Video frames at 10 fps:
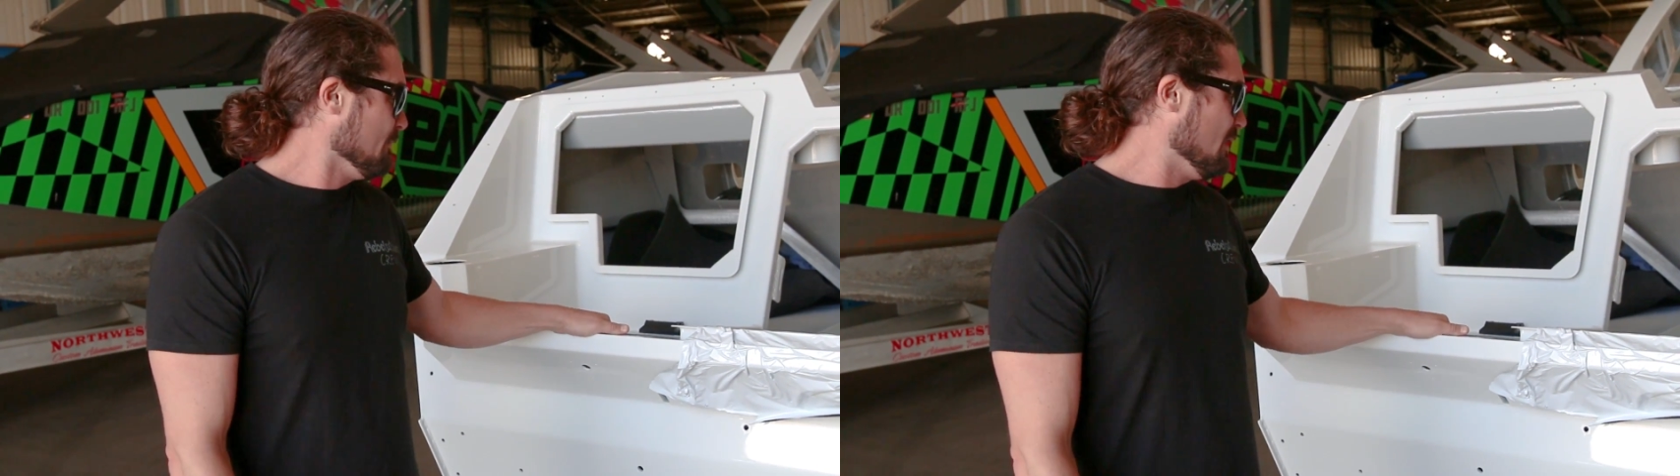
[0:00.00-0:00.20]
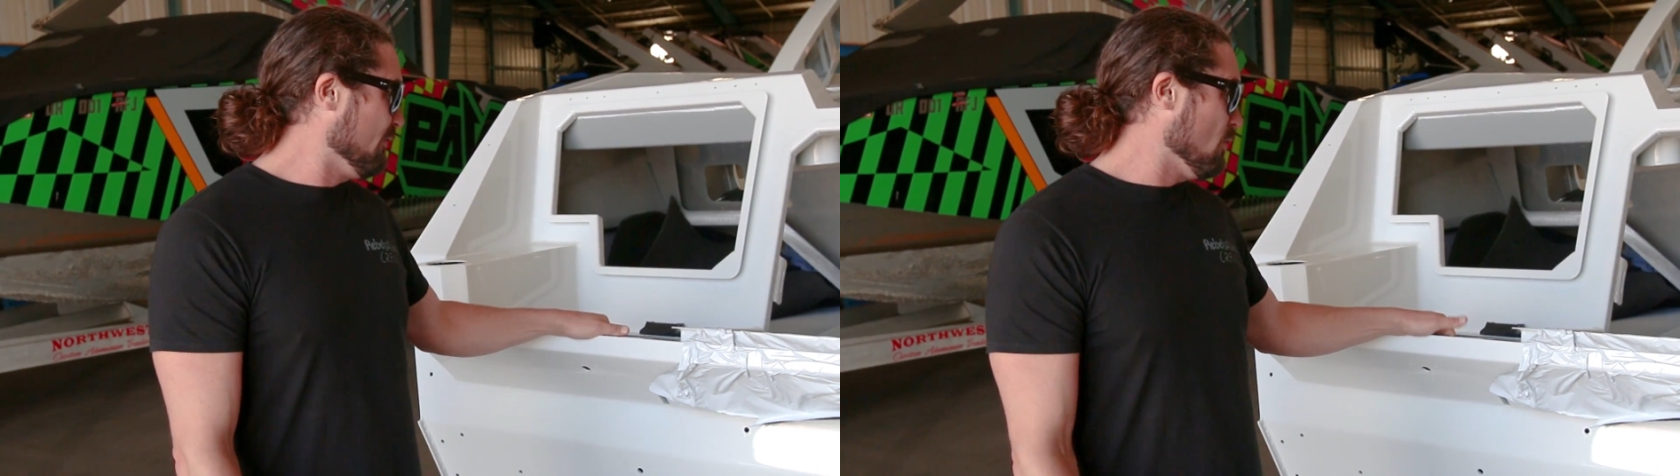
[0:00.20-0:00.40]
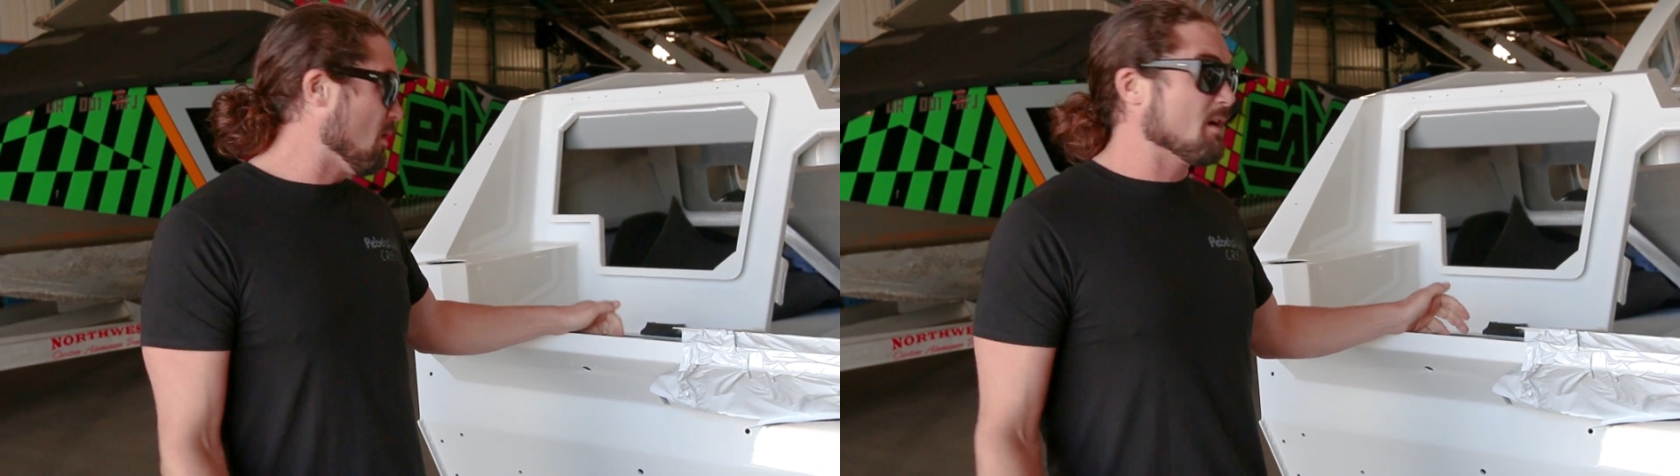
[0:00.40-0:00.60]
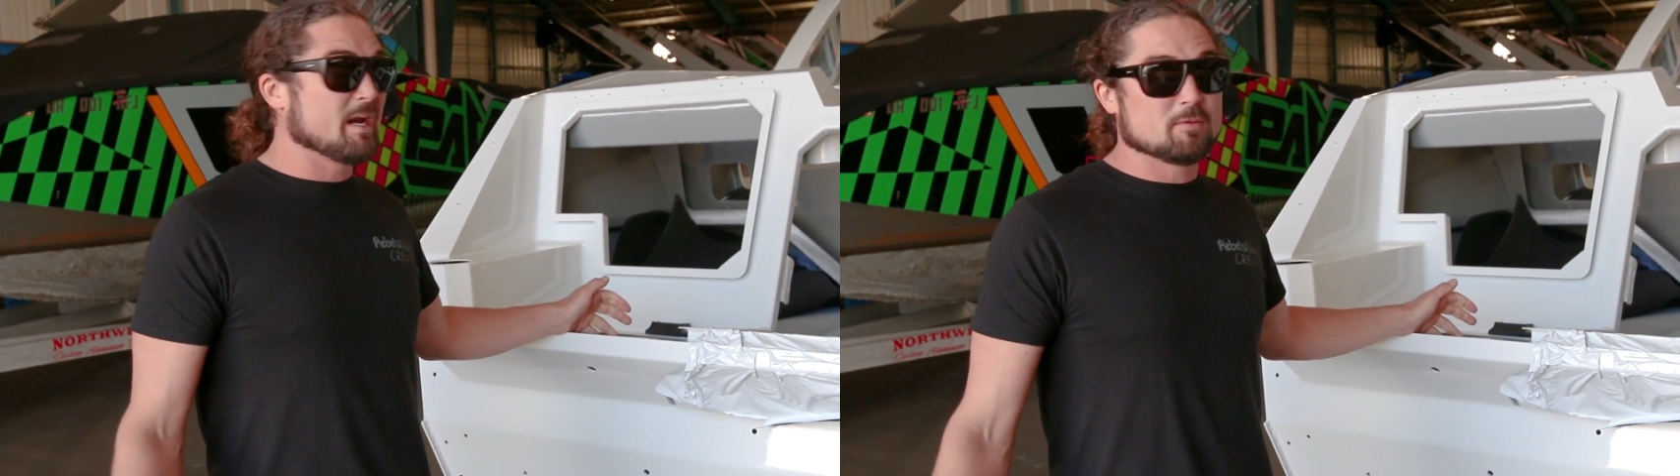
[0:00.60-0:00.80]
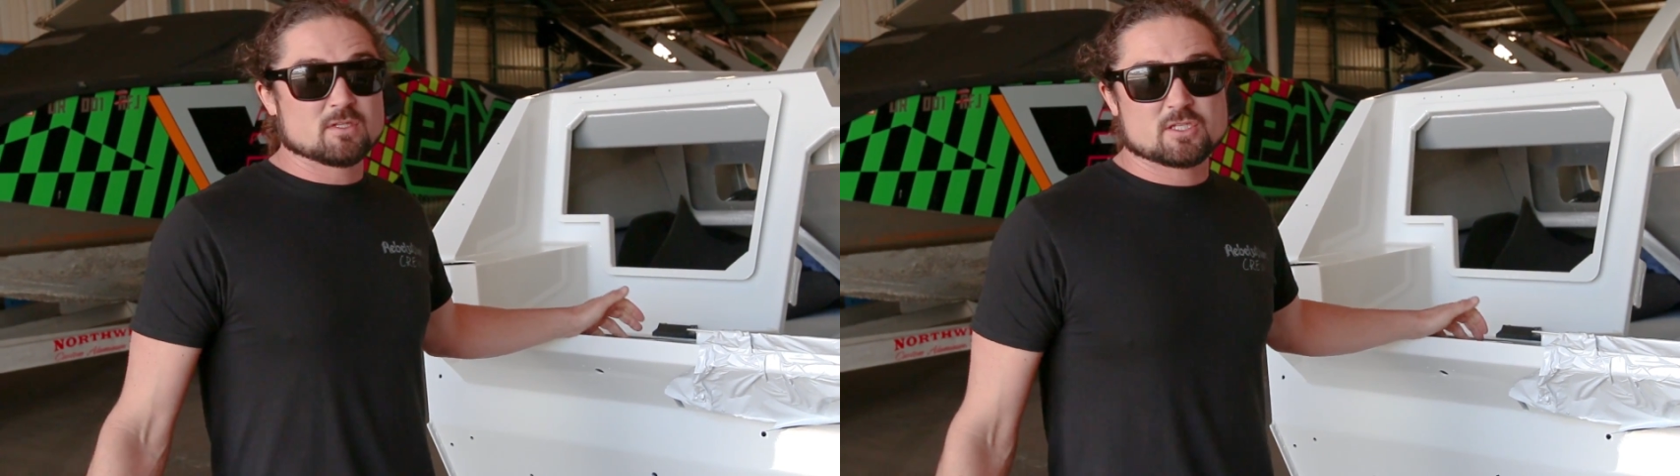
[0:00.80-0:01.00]
If you are
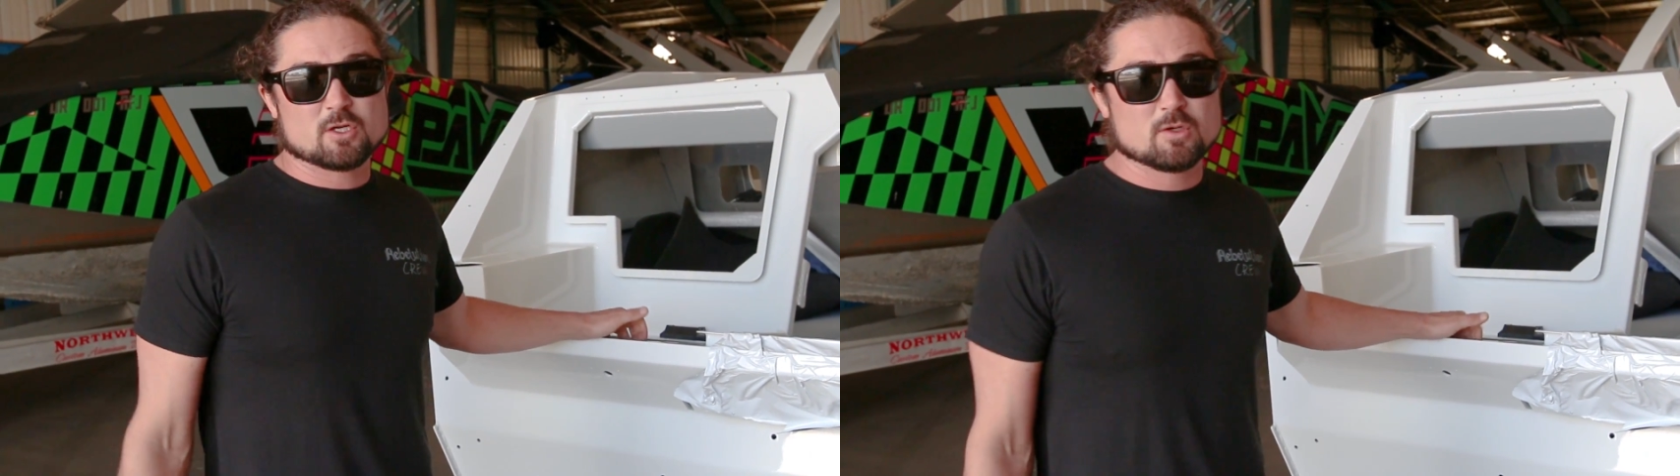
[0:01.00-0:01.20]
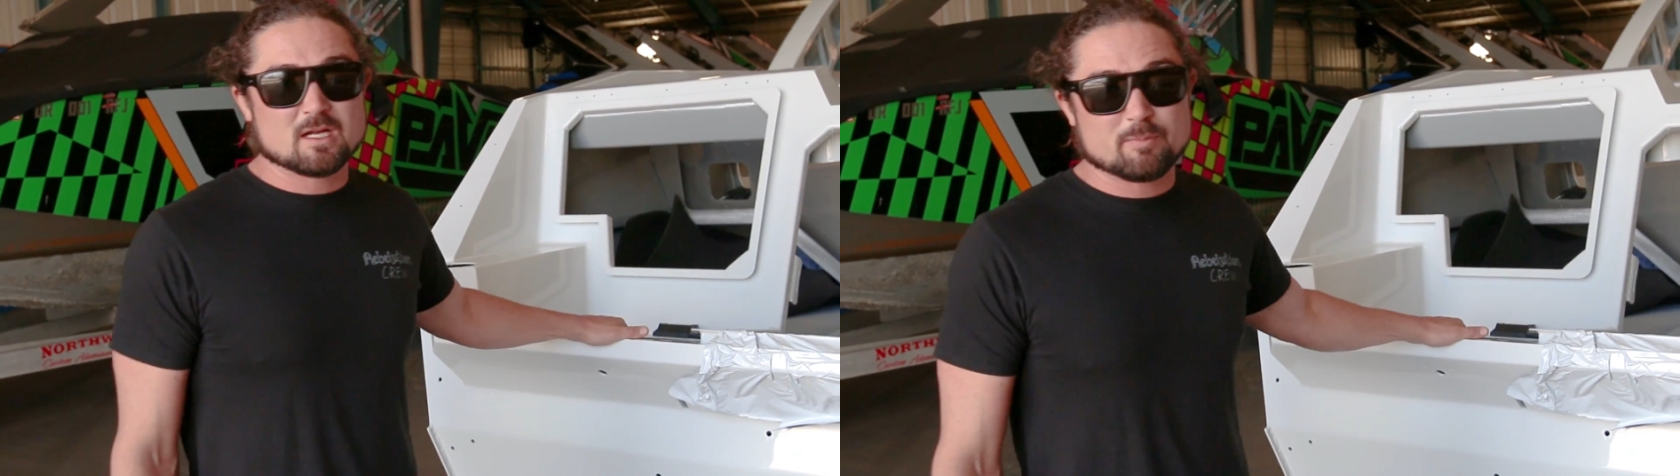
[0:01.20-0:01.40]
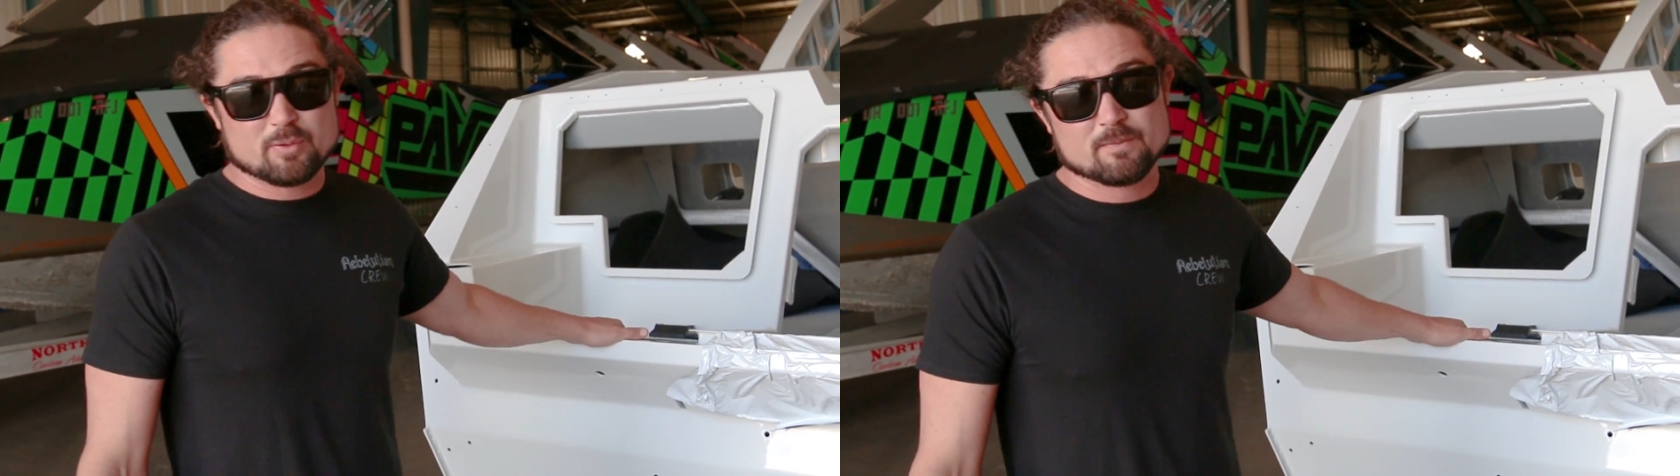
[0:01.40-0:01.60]
able to screw it up,